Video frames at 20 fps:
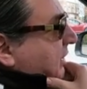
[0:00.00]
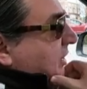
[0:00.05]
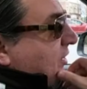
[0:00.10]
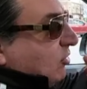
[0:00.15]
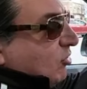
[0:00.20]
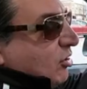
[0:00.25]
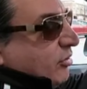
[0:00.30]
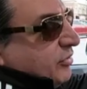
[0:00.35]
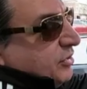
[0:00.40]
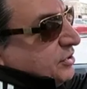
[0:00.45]

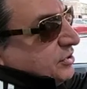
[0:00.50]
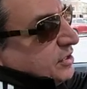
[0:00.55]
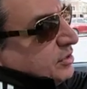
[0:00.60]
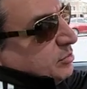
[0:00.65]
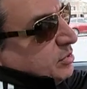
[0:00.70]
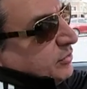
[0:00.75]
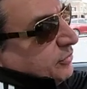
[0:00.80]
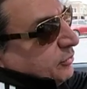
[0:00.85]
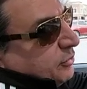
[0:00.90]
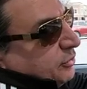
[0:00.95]
And obviously
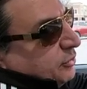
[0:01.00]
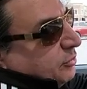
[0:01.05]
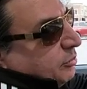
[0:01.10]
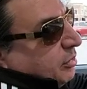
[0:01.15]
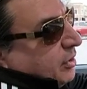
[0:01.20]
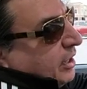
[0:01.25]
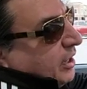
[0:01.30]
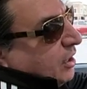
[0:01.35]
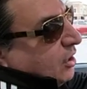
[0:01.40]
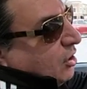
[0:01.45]
before you
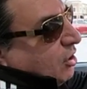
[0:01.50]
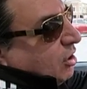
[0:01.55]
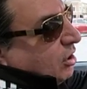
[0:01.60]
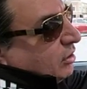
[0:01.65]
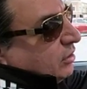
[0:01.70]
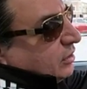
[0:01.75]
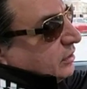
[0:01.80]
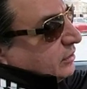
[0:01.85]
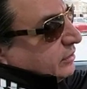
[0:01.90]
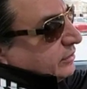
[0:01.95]
buy a car
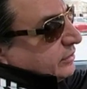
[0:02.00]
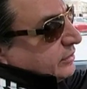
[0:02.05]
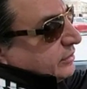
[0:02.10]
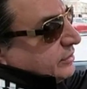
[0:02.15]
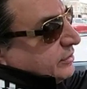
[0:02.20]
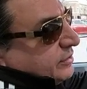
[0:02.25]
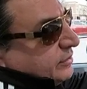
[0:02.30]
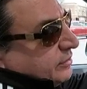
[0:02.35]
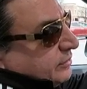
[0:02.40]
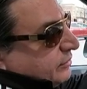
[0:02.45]
like
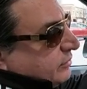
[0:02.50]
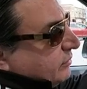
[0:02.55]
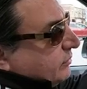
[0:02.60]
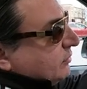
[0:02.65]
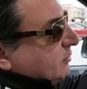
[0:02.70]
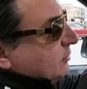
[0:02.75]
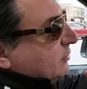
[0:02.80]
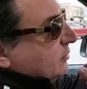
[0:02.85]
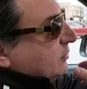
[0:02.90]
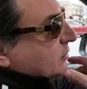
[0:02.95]
this,
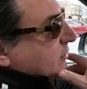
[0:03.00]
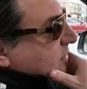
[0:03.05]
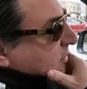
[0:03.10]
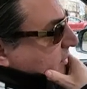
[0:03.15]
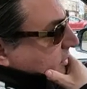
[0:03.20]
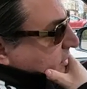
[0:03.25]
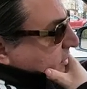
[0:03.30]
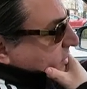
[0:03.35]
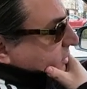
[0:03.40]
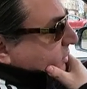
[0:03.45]

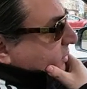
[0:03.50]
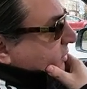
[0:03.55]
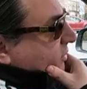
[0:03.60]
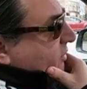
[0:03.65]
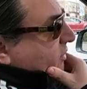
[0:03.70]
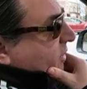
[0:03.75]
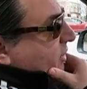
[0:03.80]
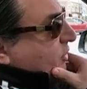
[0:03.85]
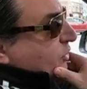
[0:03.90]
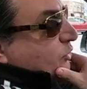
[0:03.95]

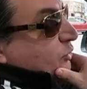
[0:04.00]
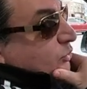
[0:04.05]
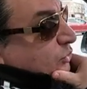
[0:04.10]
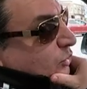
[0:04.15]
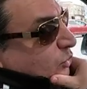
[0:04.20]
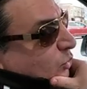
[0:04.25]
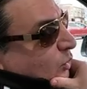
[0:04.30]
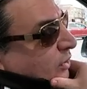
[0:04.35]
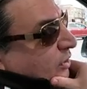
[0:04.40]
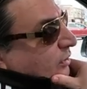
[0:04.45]
a
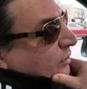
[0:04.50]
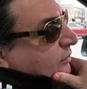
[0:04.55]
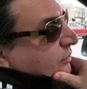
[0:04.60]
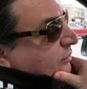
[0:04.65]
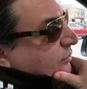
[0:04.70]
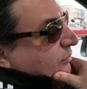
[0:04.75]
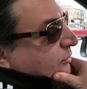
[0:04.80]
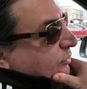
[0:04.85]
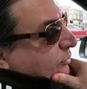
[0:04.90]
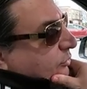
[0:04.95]
used one,
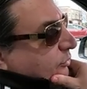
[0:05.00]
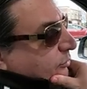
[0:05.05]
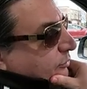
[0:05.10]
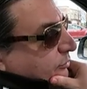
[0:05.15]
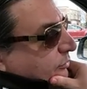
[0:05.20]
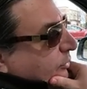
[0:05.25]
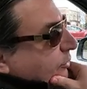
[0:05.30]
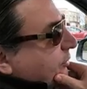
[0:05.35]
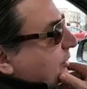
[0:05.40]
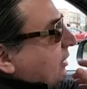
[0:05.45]
you
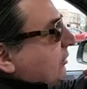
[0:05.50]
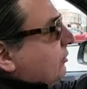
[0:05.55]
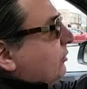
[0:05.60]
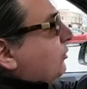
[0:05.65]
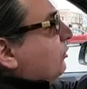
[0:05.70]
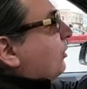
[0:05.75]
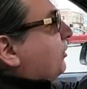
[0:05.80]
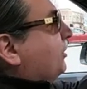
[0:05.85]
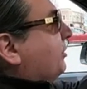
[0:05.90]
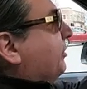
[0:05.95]
know you
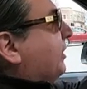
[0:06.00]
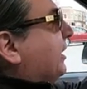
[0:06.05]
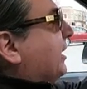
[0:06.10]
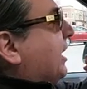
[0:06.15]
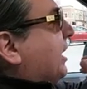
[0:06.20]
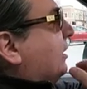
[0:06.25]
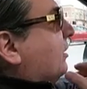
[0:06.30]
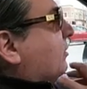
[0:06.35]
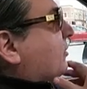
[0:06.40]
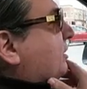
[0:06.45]
do all the
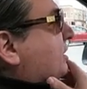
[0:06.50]
mechanical